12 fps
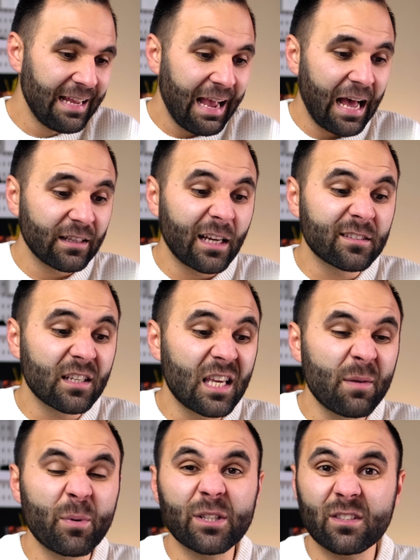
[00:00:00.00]
I like to
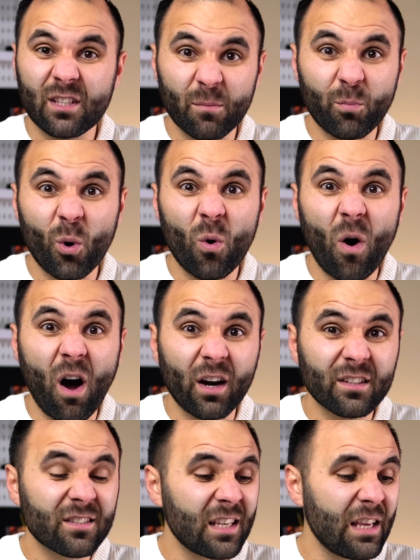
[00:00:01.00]
keep it simple.
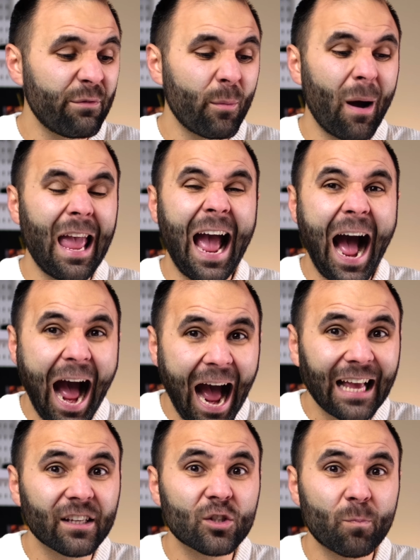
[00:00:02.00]
Honestly, even my
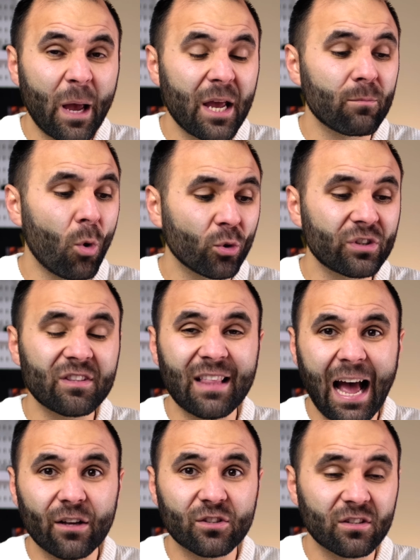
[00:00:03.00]
highest paying
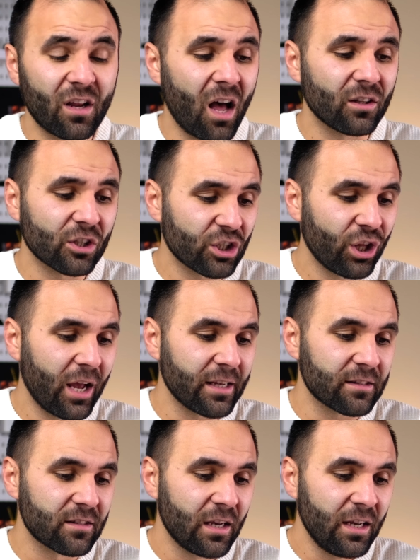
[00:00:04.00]
multi-$1,000
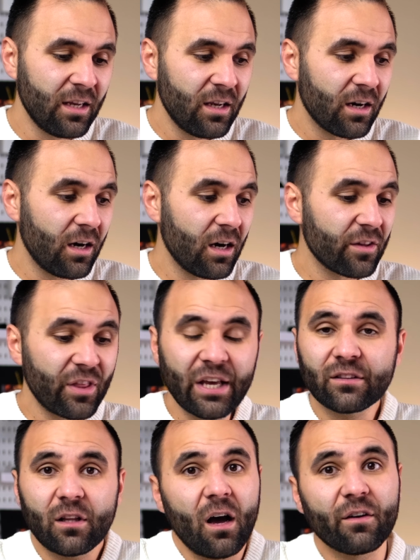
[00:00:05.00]
clients, they
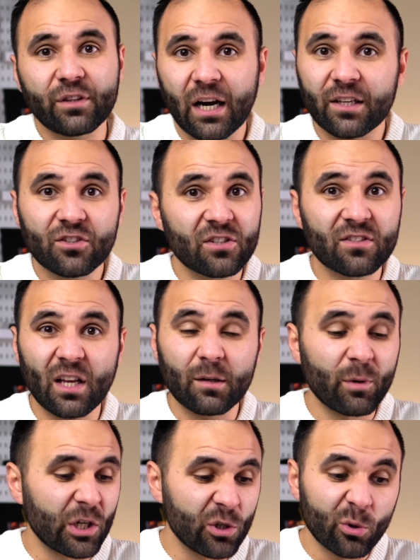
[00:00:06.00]
love that I just send
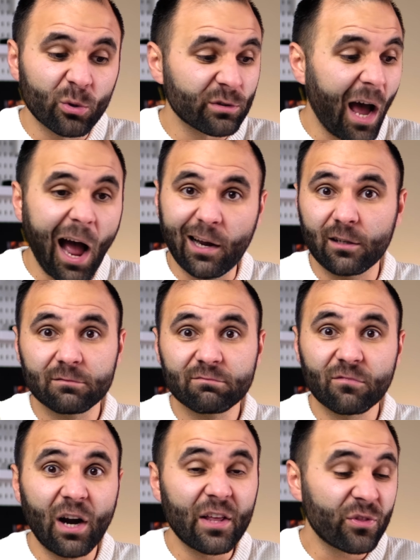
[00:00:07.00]
them a Google Doc,
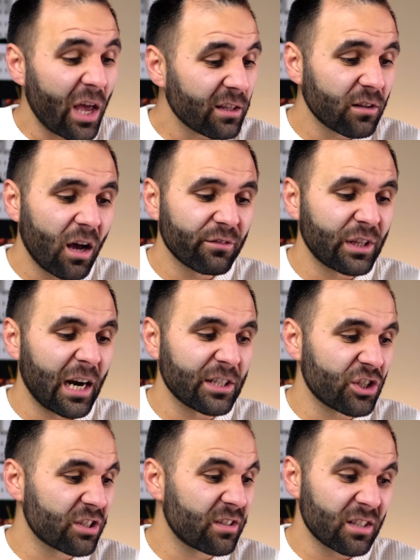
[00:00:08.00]
right? They love that
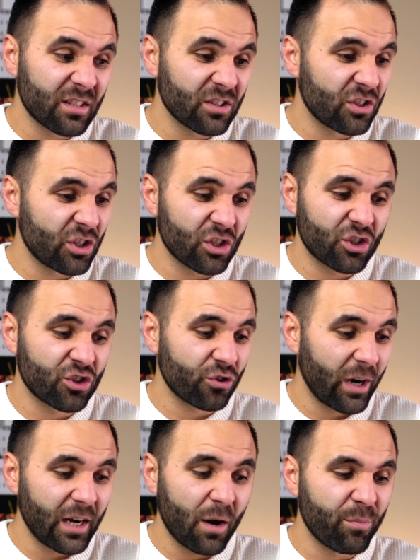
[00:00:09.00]
this is just
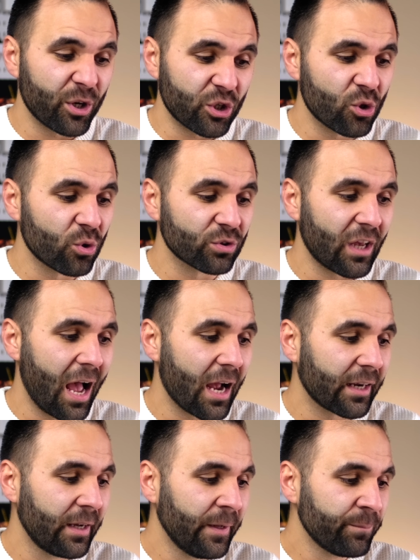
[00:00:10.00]
straight up a Google
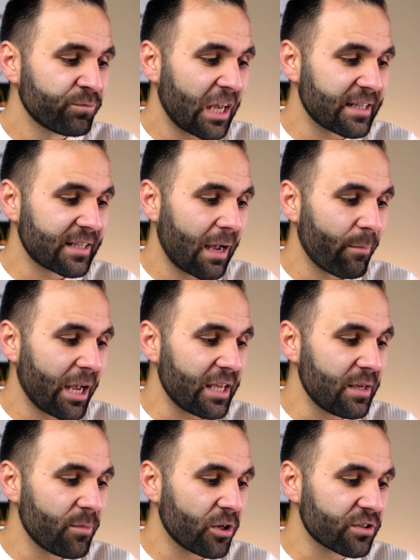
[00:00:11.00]
Doc. It's got my
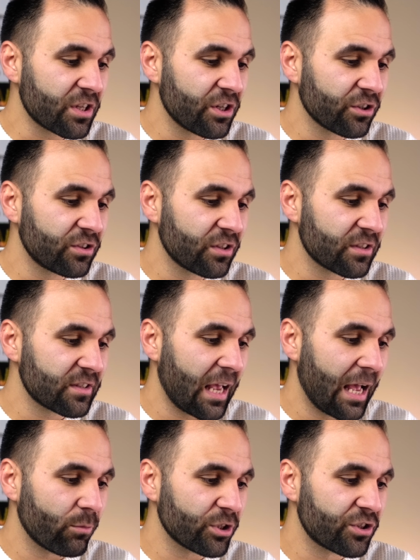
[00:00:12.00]
emails here to the
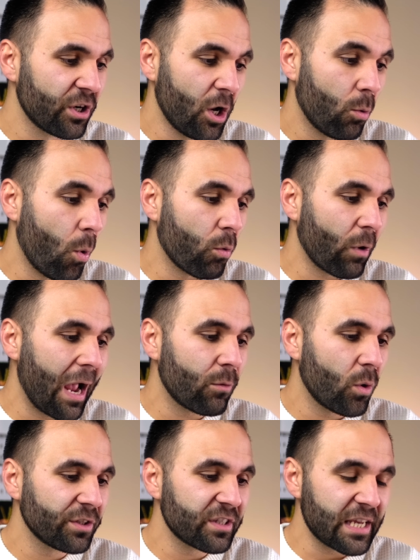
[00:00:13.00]
side, which we'll write
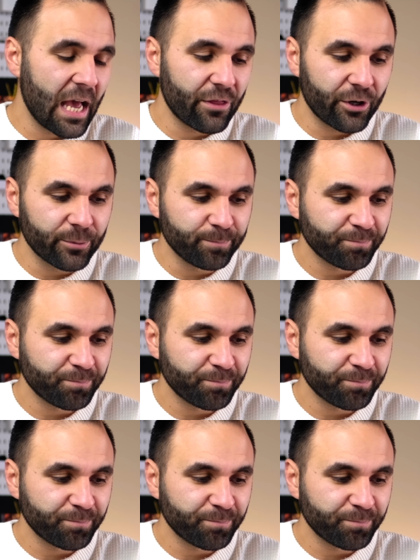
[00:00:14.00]
one together.